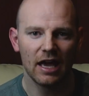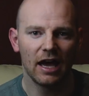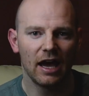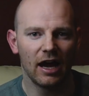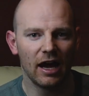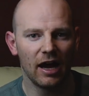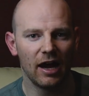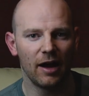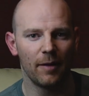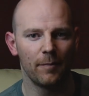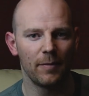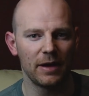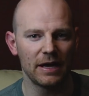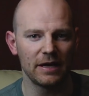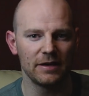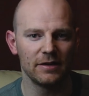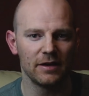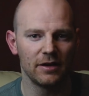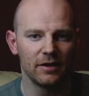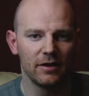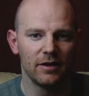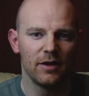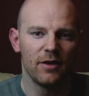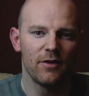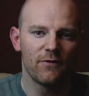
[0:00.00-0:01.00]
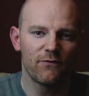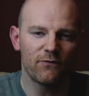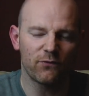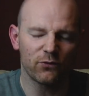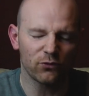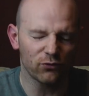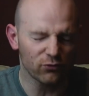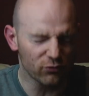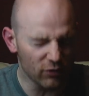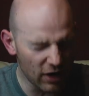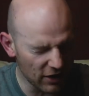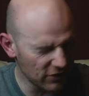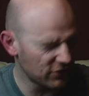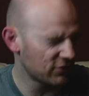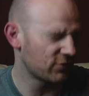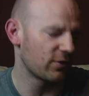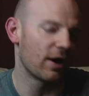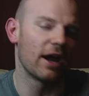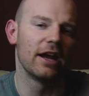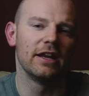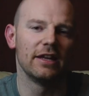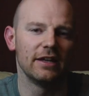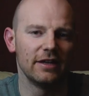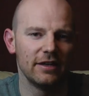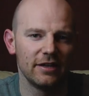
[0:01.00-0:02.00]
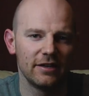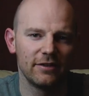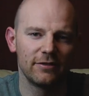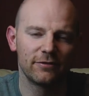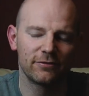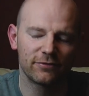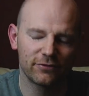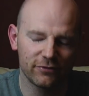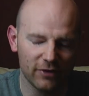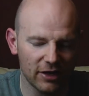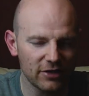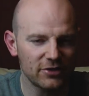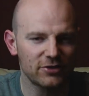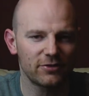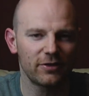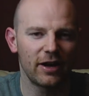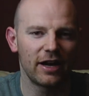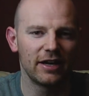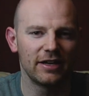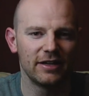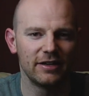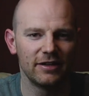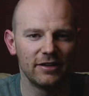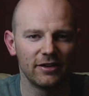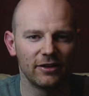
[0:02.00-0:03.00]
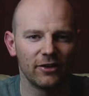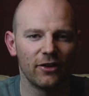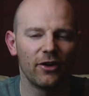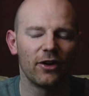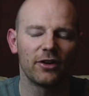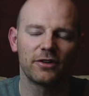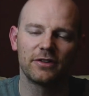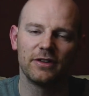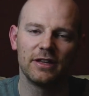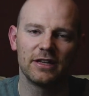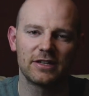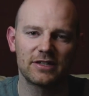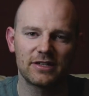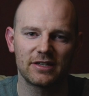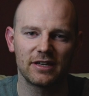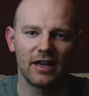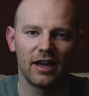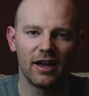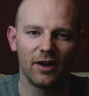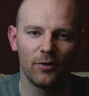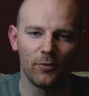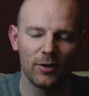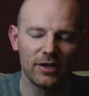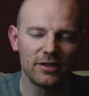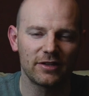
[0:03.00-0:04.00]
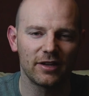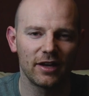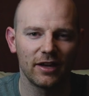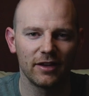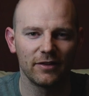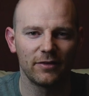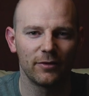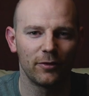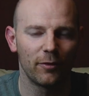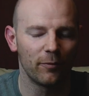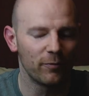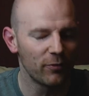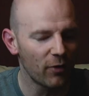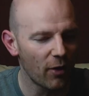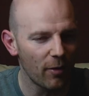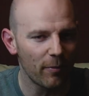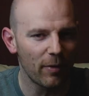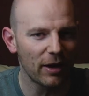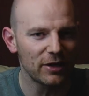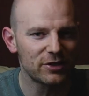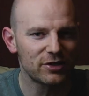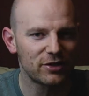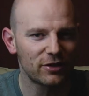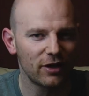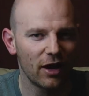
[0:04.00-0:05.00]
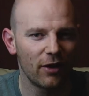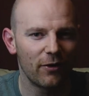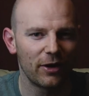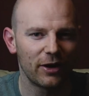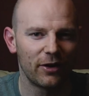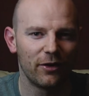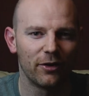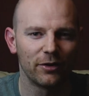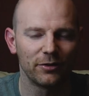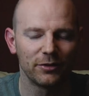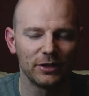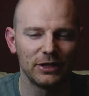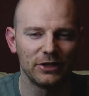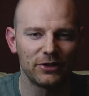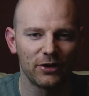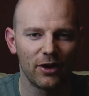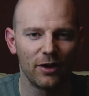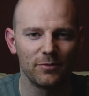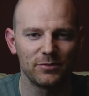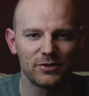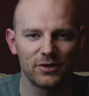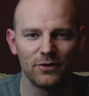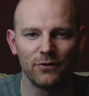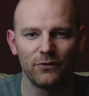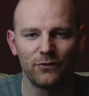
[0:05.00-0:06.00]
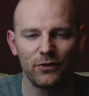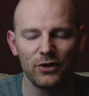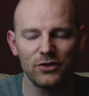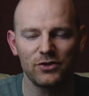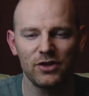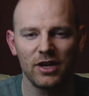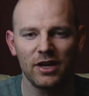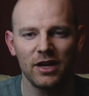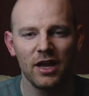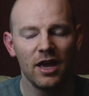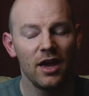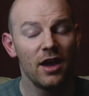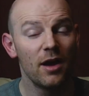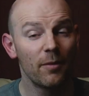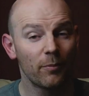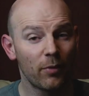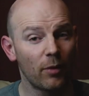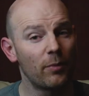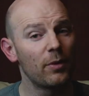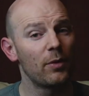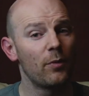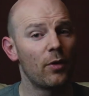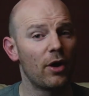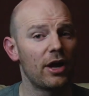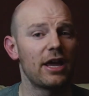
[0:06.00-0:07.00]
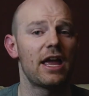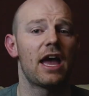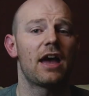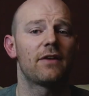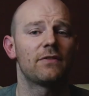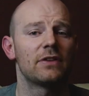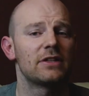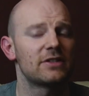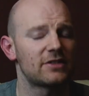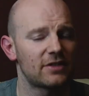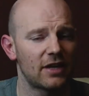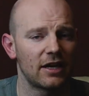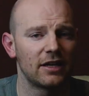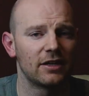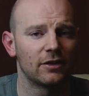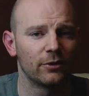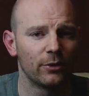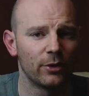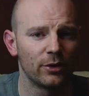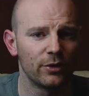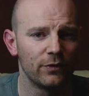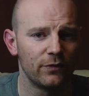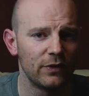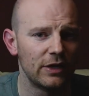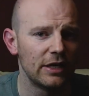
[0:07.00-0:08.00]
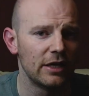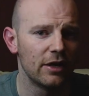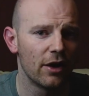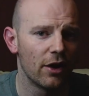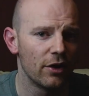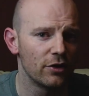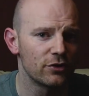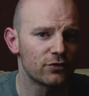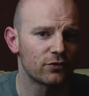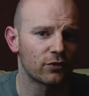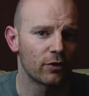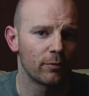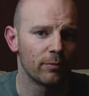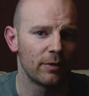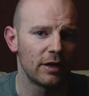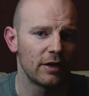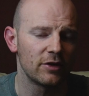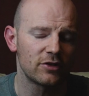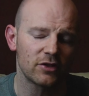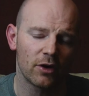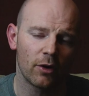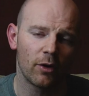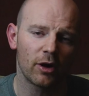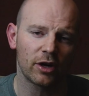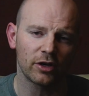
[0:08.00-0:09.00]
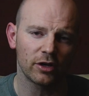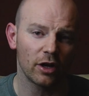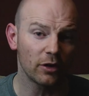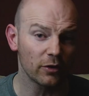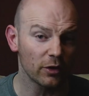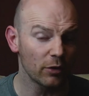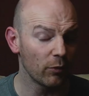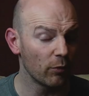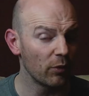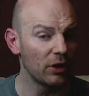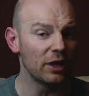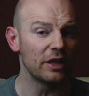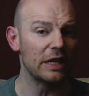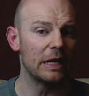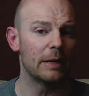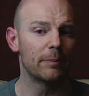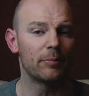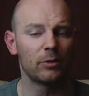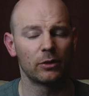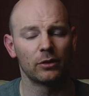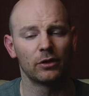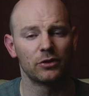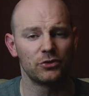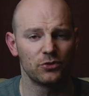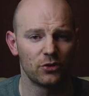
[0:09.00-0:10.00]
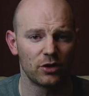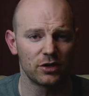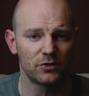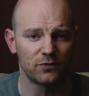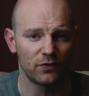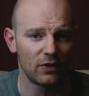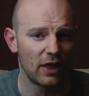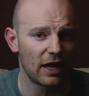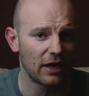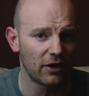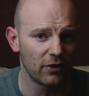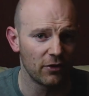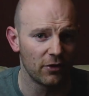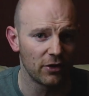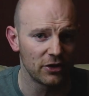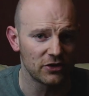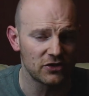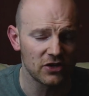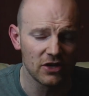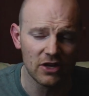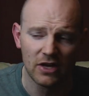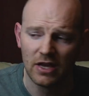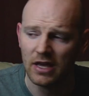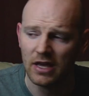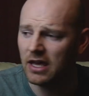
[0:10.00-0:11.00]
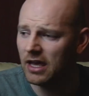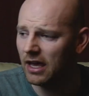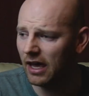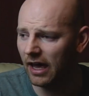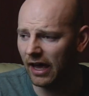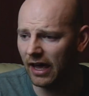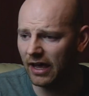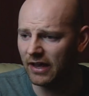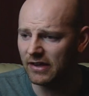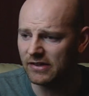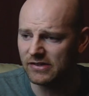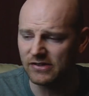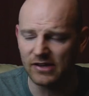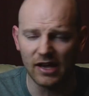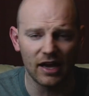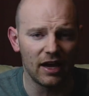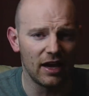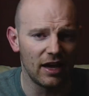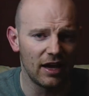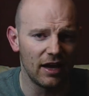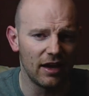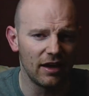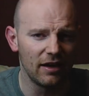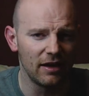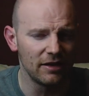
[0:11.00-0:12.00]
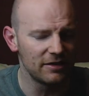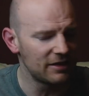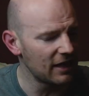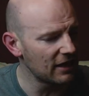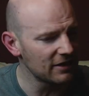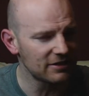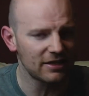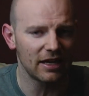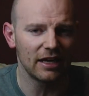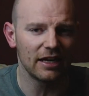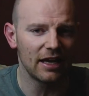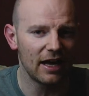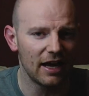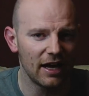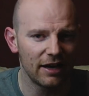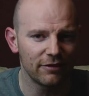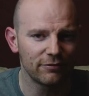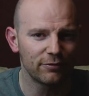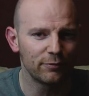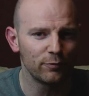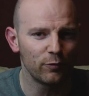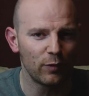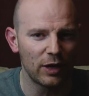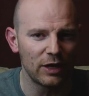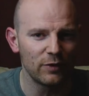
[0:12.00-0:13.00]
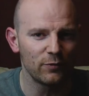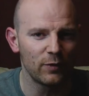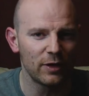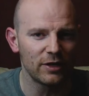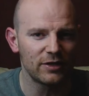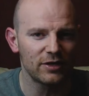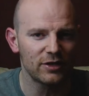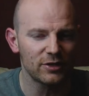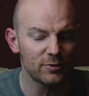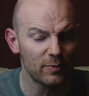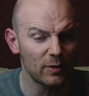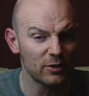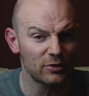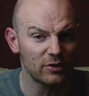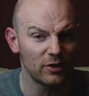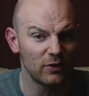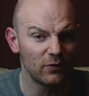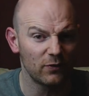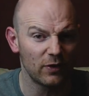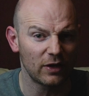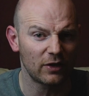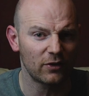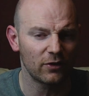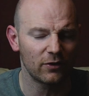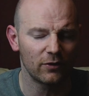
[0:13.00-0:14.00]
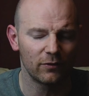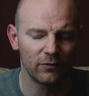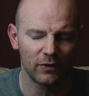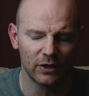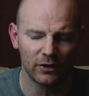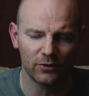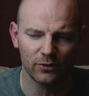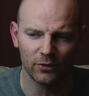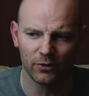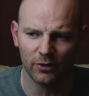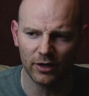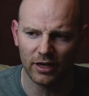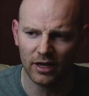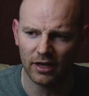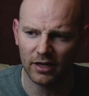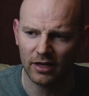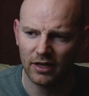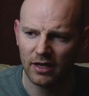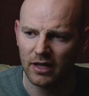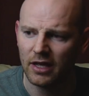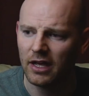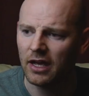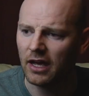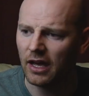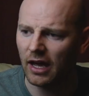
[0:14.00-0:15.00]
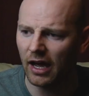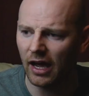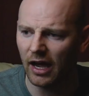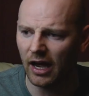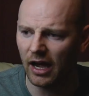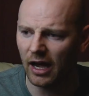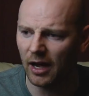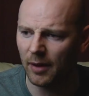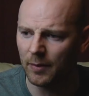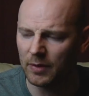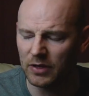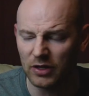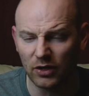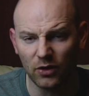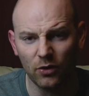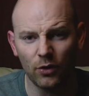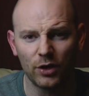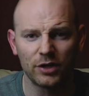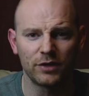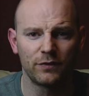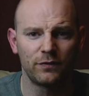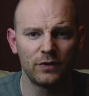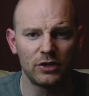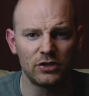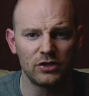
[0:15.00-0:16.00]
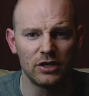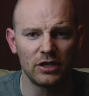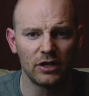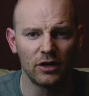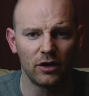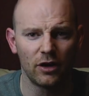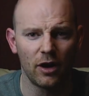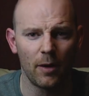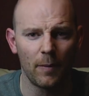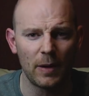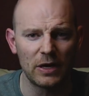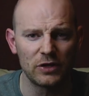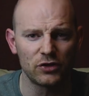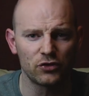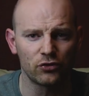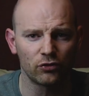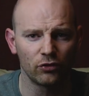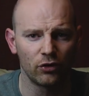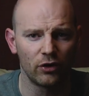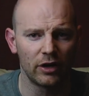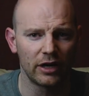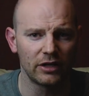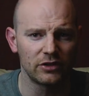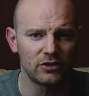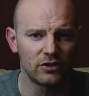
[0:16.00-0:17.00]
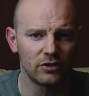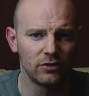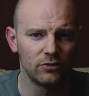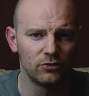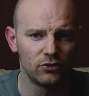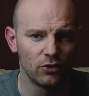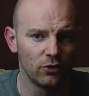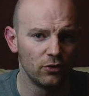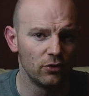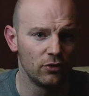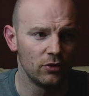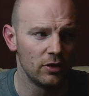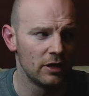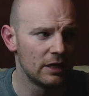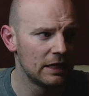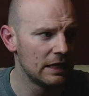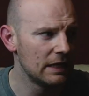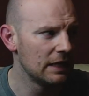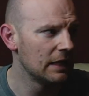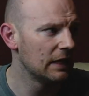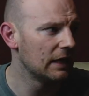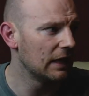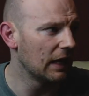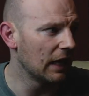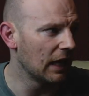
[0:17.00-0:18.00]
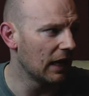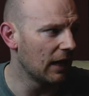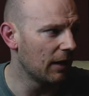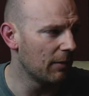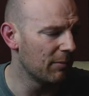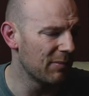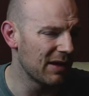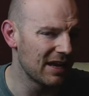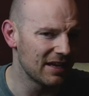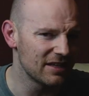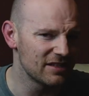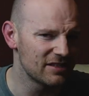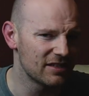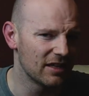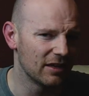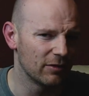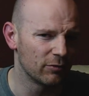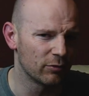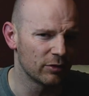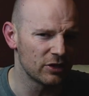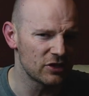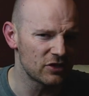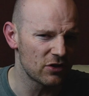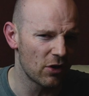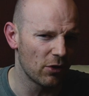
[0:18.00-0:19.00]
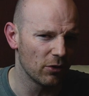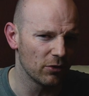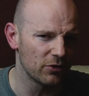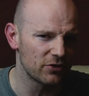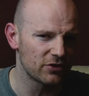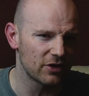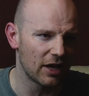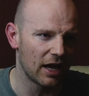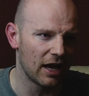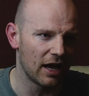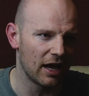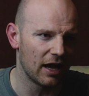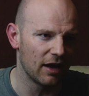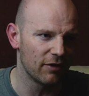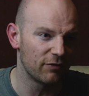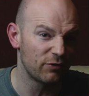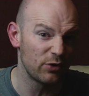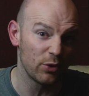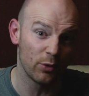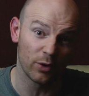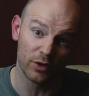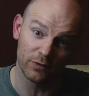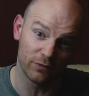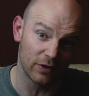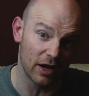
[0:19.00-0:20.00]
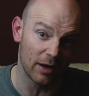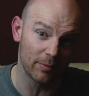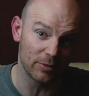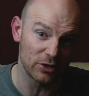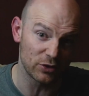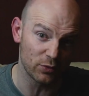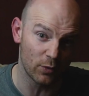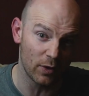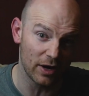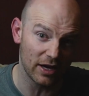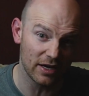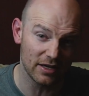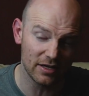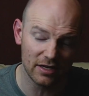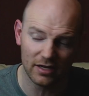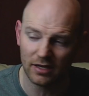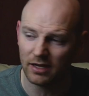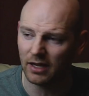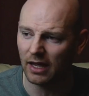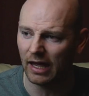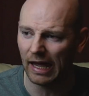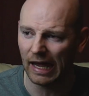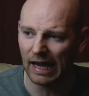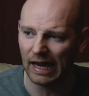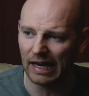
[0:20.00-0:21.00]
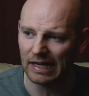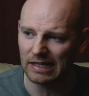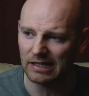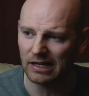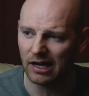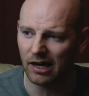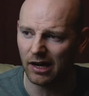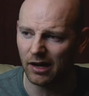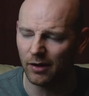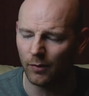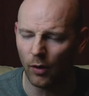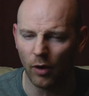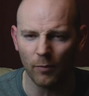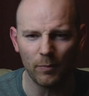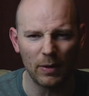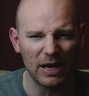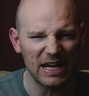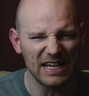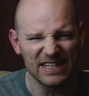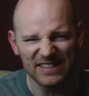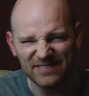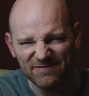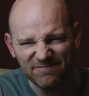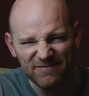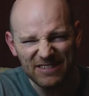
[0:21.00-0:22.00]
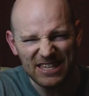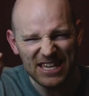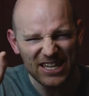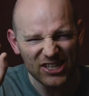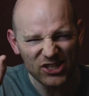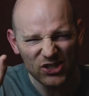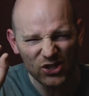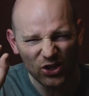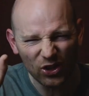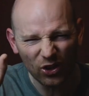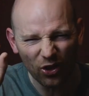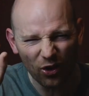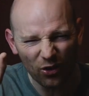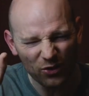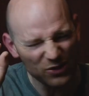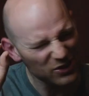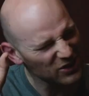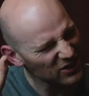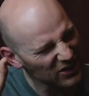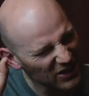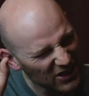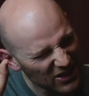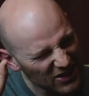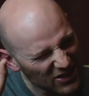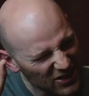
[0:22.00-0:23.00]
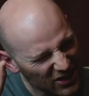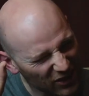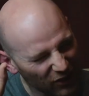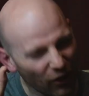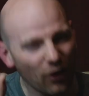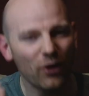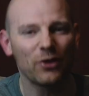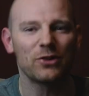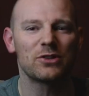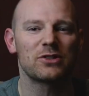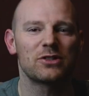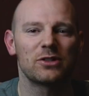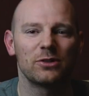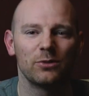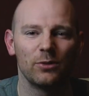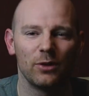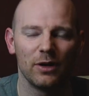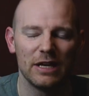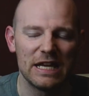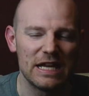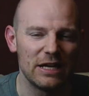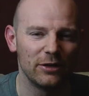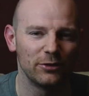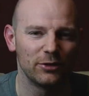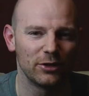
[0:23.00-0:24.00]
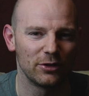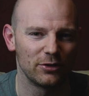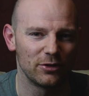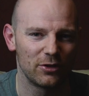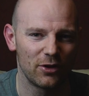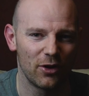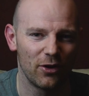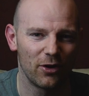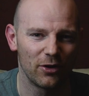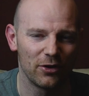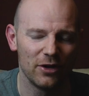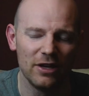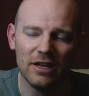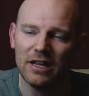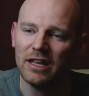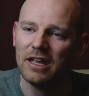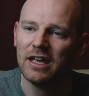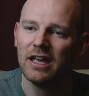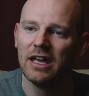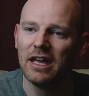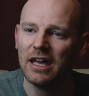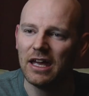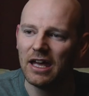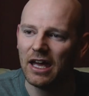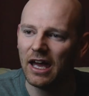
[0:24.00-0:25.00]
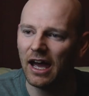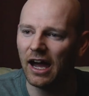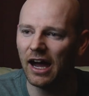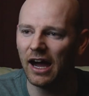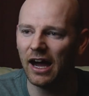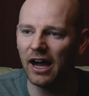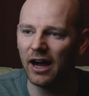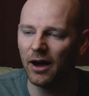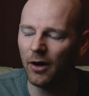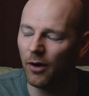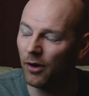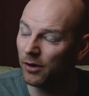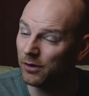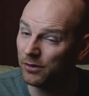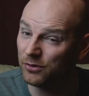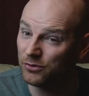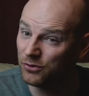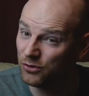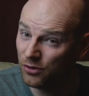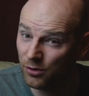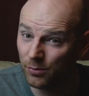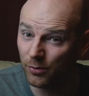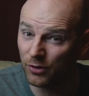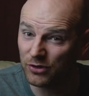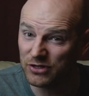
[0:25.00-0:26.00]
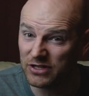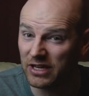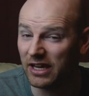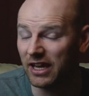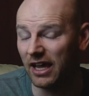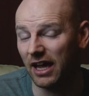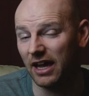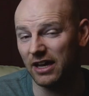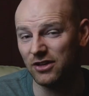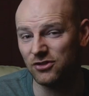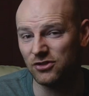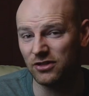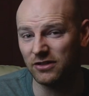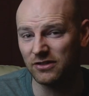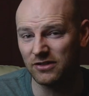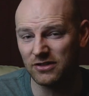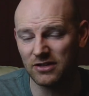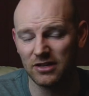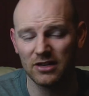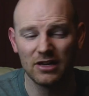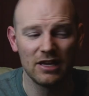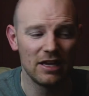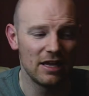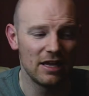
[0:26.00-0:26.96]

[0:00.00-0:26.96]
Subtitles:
I've been frustrated a lot this winter. Not much going on in terms of the fishing. Probably why you haven't seen a lot of videos from me, so I can only really apologise for that, guys, as it does get hard in winter, especially in Victoria. And the kind of fishing that I've been trying to do means that results are few and far between, and I've been this close to an Eildon cod on numerous occasions